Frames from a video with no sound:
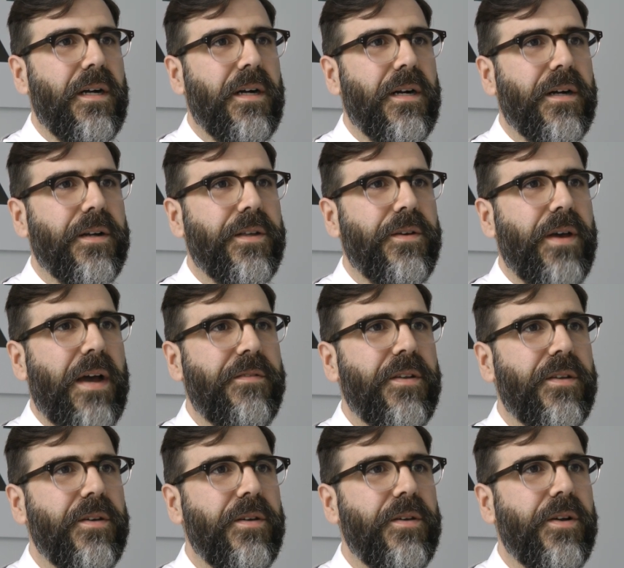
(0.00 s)
uh, You have
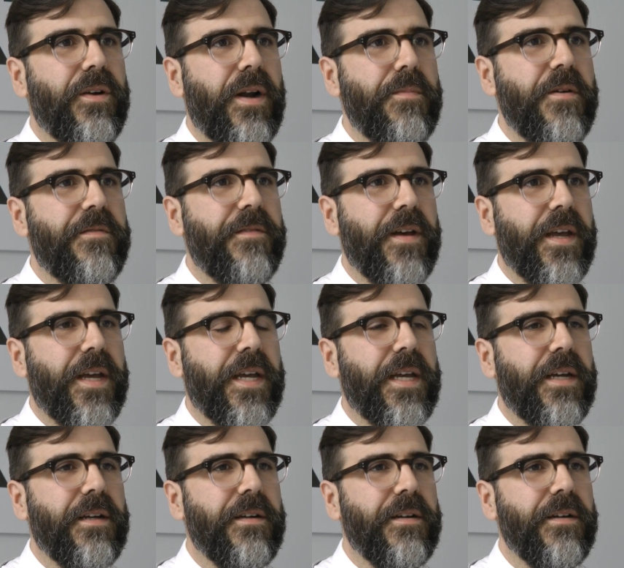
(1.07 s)
to do your
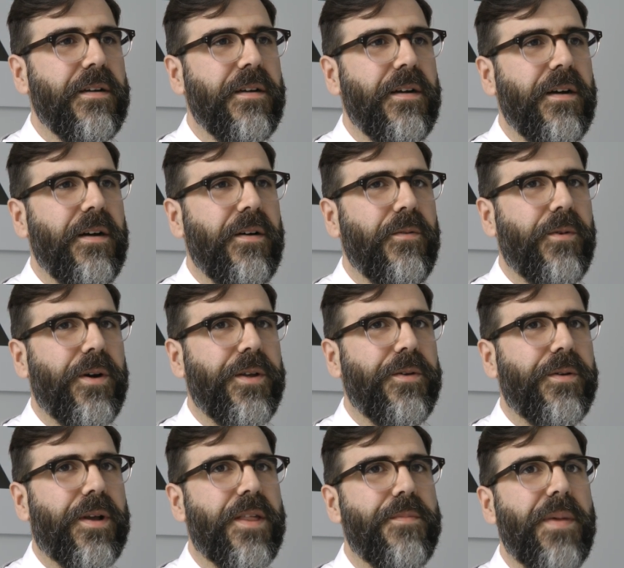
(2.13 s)
MFA where
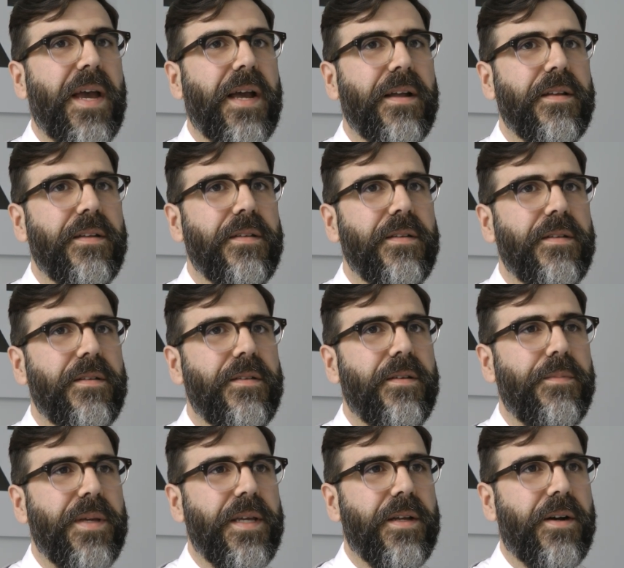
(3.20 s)
you expect
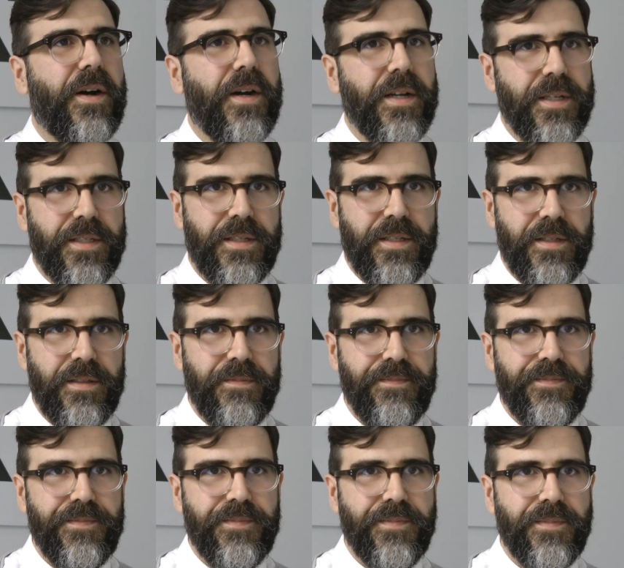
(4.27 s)
to be an artist.
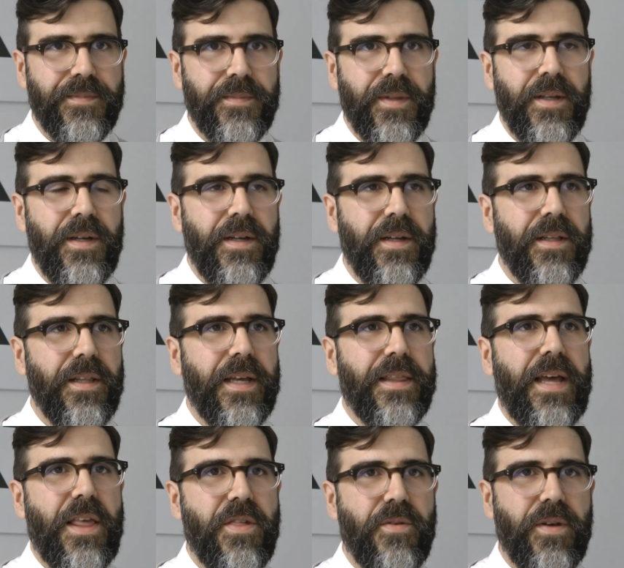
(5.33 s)
Like
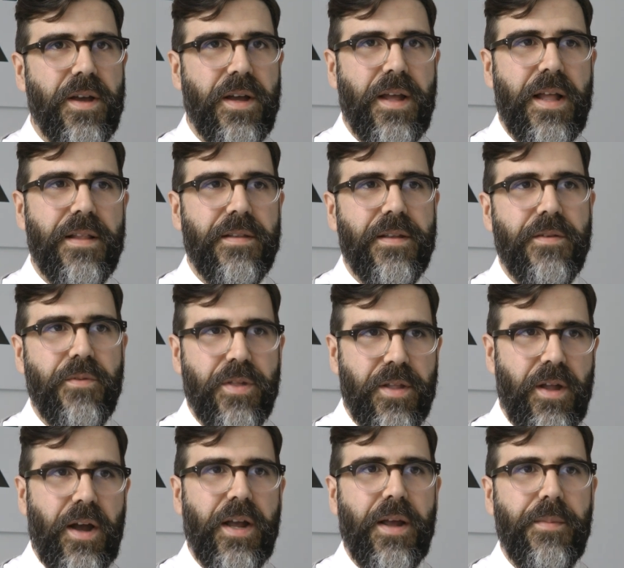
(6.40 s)
that's and he was
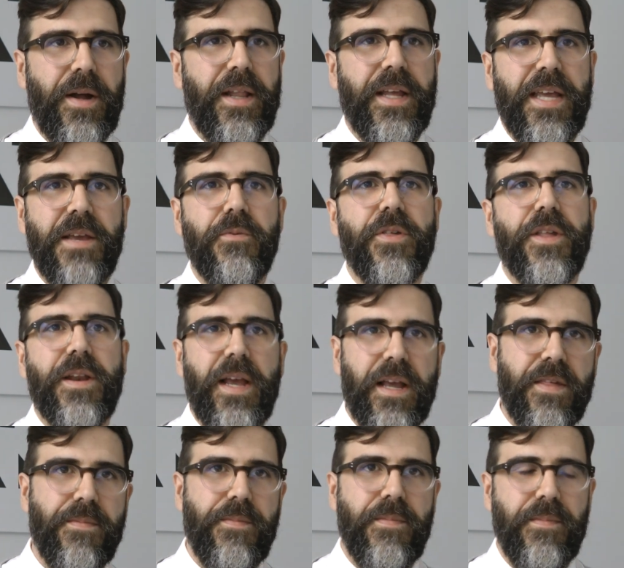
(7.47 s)
talking about like he was an
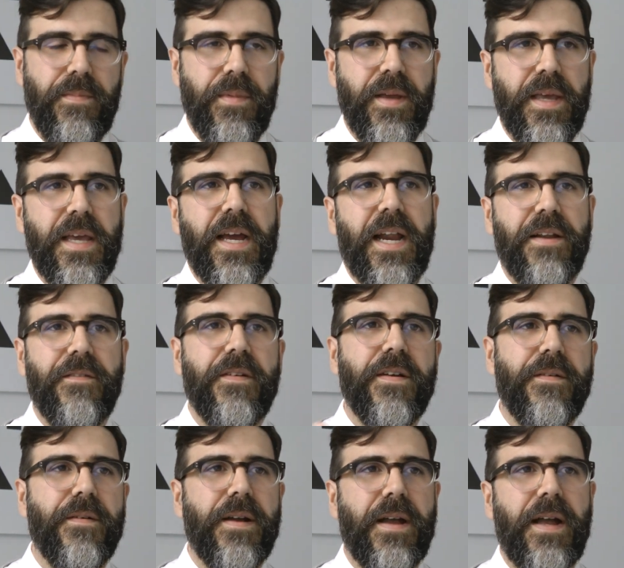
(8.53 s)
ex he kind of
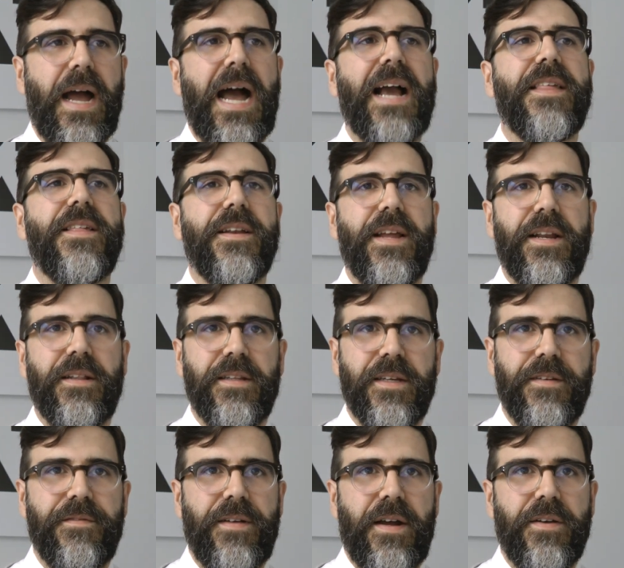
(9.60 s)

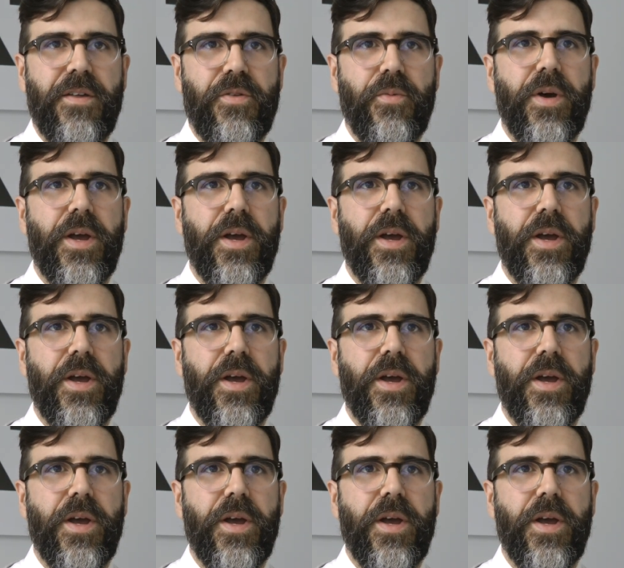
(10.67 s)
accidentally found his